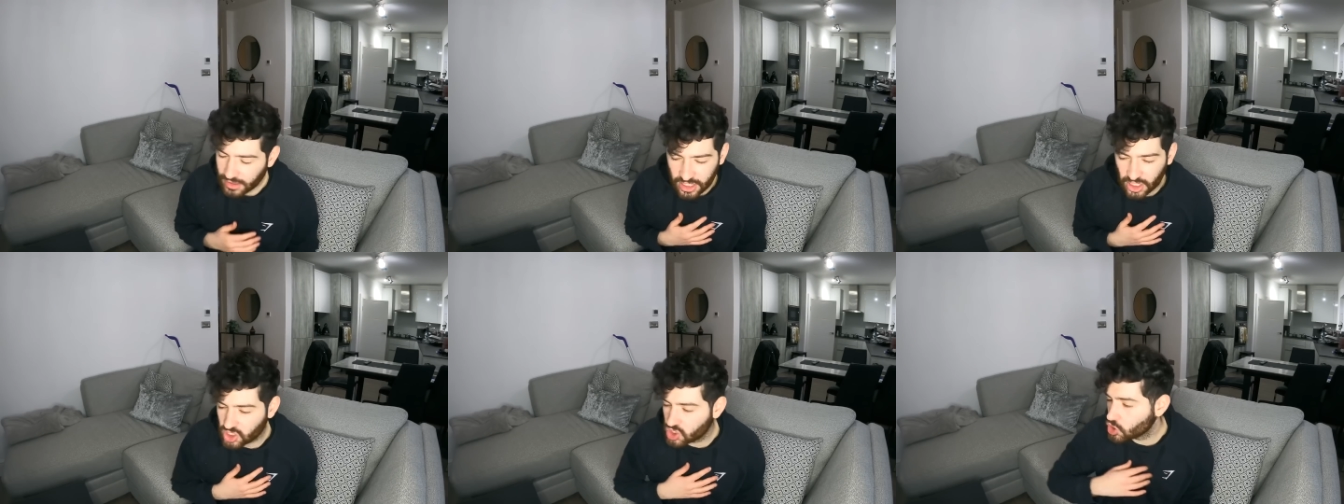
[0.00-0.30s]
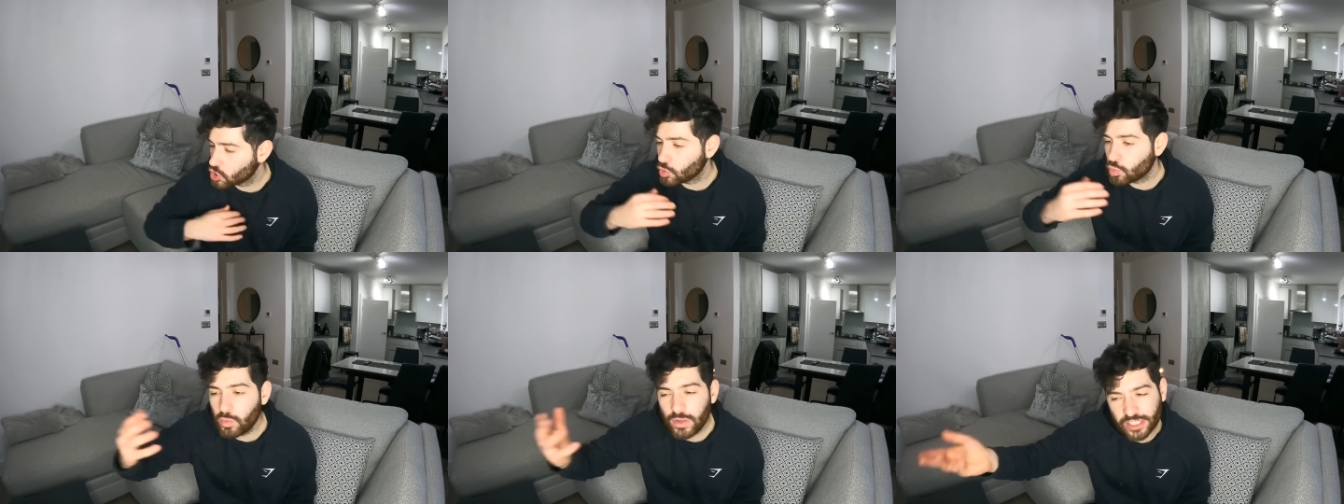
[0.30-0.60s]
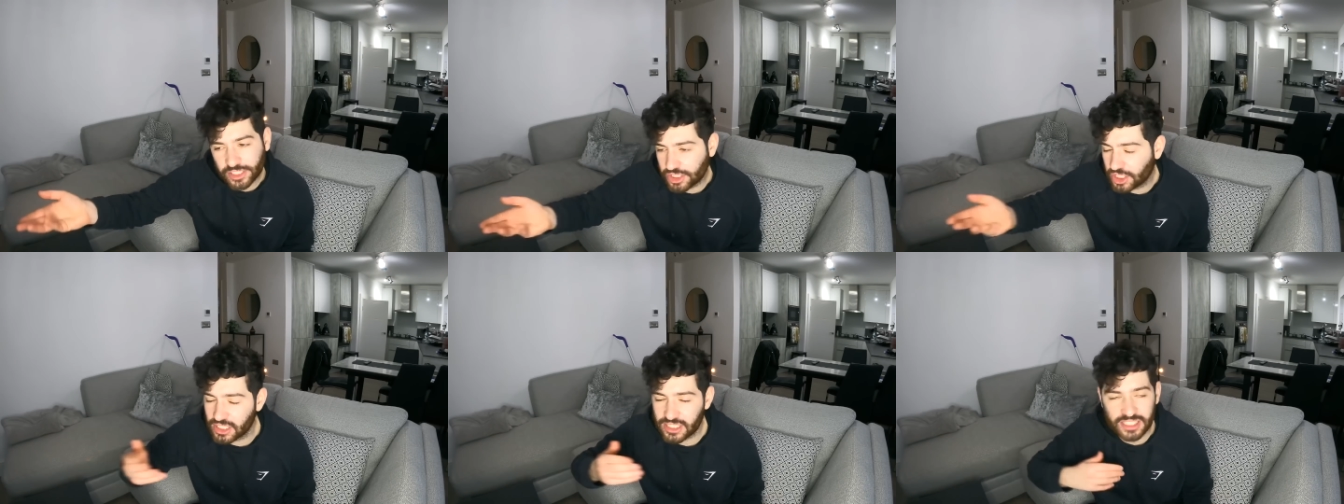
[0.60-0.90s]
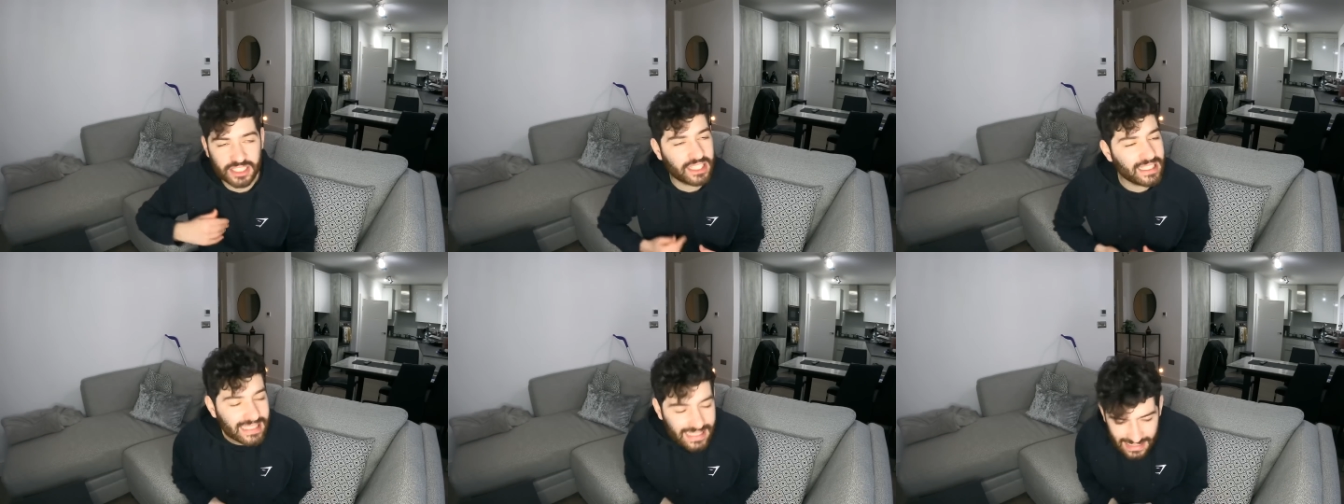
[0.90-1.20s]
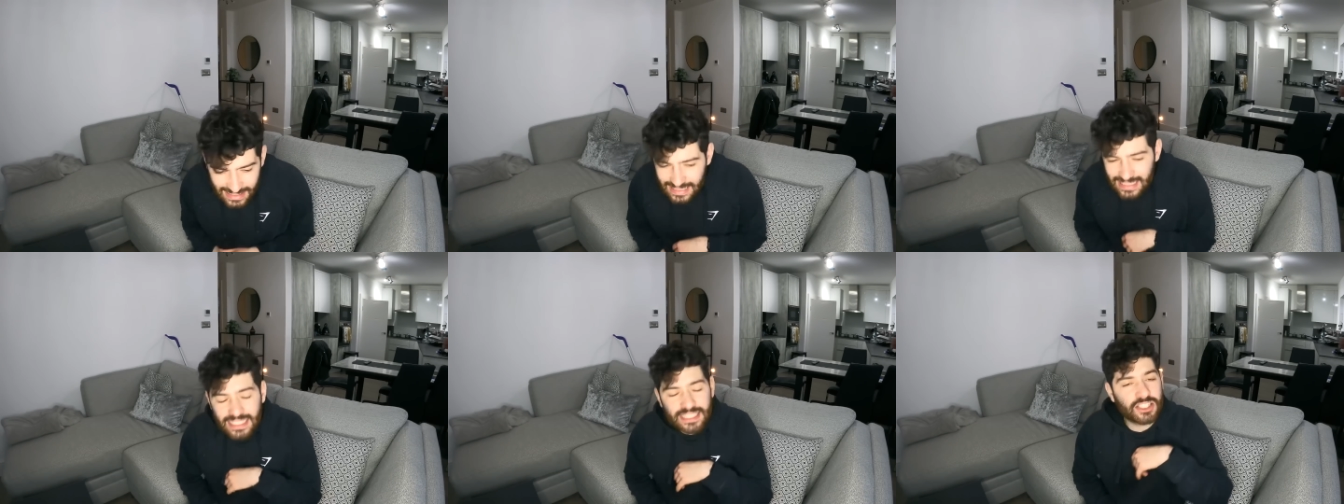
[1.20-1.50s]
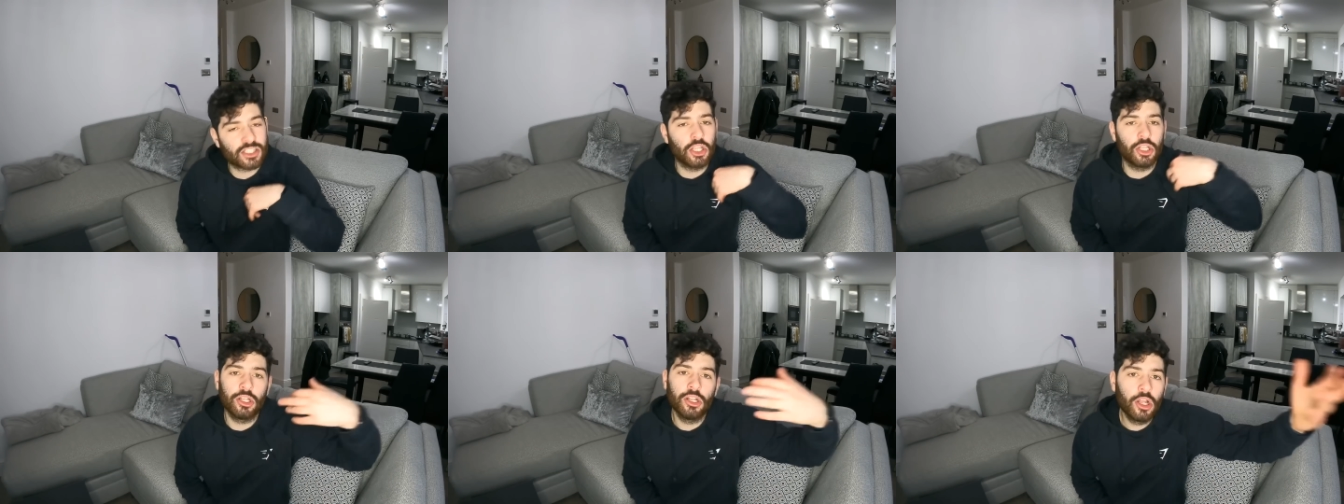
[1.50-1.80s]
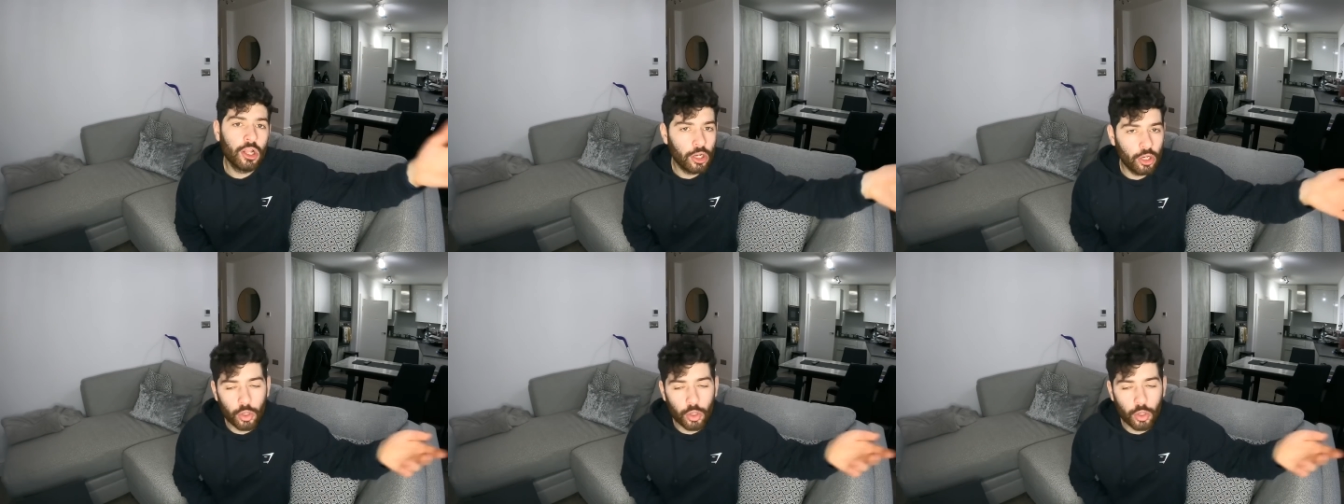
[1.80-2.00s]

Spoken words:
The switches, consistent.